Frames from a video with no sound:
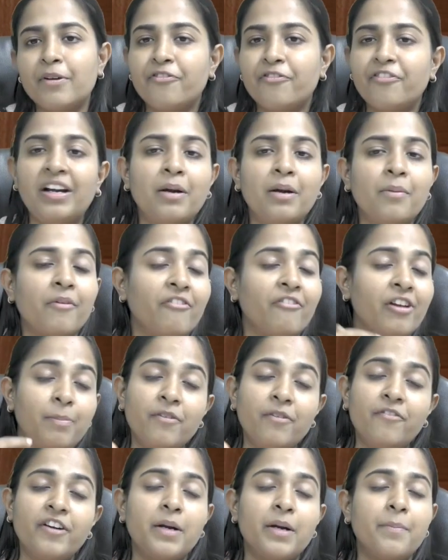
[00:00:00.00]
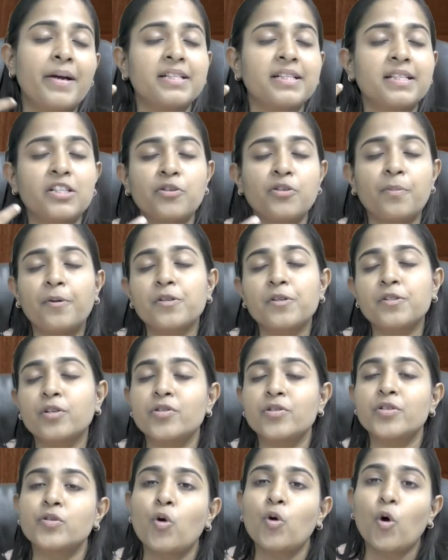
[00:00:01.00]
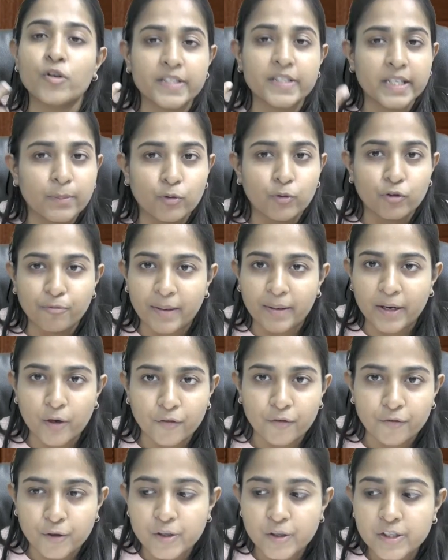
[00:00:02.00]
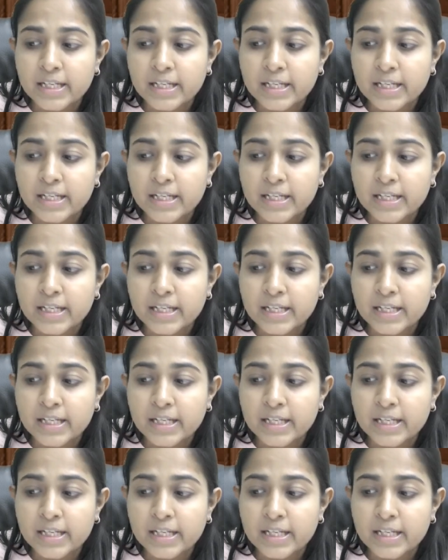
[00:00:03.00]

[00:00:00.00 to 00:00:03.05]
will be filled by such a person as causing movement of goods.